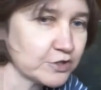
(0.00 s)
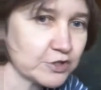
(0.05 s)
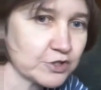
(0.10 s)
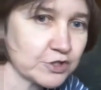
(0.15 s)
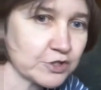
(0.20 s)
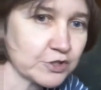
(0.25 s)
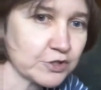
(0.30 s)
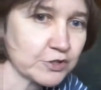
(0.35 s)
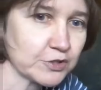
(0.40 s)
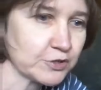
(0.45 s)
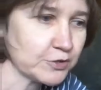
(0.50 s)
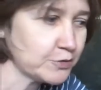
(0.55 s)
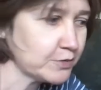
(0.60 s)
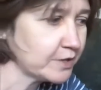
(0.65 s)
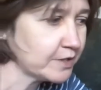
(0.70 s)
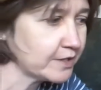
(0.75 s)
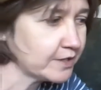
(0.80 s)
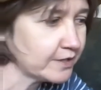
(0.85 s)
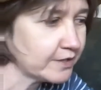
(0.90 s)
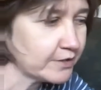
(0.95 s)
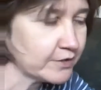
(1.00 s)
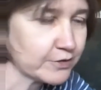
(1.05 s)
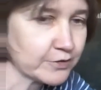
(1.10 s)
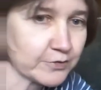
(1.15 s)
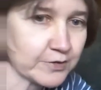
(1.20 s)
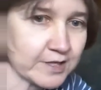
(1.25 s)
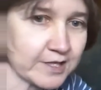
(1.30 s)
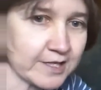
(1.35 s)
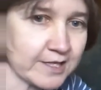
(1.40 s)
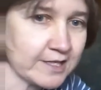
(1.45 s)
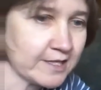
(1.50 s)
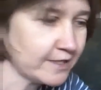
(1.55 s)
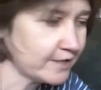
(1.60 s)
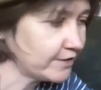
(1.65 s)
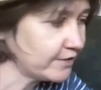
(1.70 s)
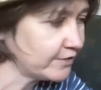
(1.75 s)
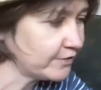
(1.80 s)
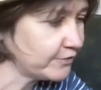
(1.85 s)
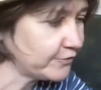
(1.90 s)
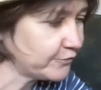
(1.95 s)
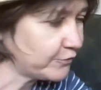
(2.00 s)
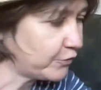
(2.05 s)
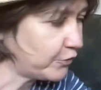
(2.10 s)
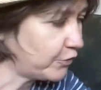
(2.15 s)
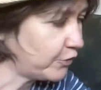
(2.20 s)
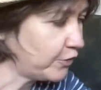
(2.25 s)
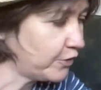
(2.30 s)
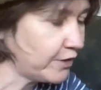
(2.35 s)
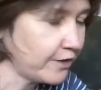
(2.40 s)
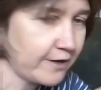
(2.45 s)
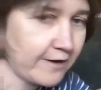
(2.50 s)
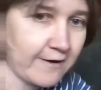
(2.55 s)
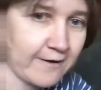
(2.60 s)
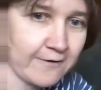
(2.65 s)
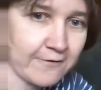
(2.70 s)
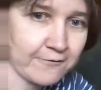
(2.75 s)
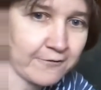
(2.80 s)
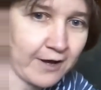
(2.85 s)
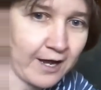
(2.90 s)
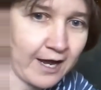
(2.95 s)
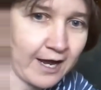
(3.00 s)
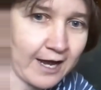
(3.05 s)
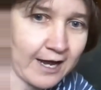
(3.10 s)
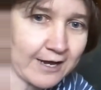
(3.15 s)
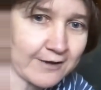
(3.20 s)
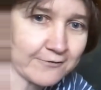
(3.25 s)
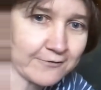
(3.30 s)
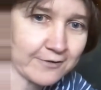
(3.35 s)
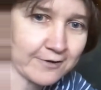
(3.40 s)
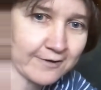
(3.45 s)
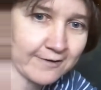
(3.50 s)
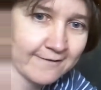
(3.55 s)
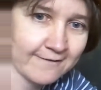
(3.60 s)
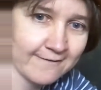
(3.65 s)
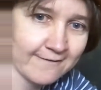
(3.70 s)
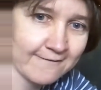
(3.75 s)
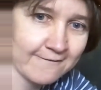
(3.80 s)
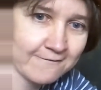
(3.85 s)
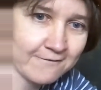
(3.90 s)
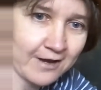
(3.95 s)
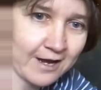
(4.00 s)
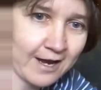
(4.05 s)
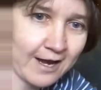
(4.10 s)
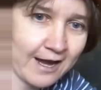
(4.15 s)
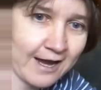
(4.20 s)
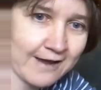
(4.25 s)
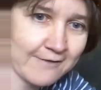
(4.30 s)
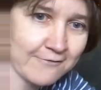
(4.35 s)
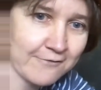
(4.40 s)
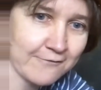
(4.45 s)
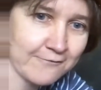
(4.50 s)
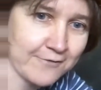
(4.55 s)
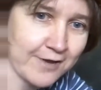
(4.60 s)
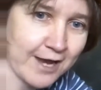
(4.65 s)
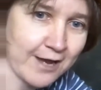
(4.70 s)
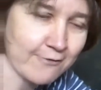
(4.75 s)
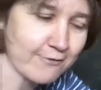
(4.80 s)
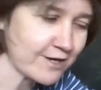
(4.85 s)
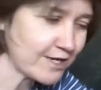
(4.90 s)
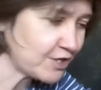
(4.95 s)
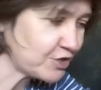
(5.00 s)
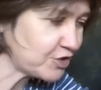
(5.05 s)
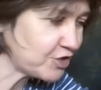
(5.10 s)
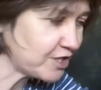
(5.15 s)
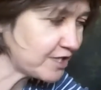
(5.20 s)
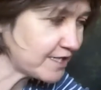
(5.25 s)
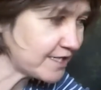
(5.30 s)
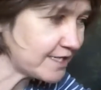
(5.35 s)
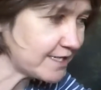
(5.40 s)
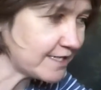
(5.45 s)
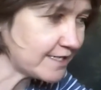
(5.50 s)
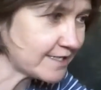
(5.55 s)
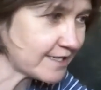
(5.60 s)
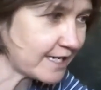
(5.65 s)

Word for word: two, three, four, five. Five very cheeky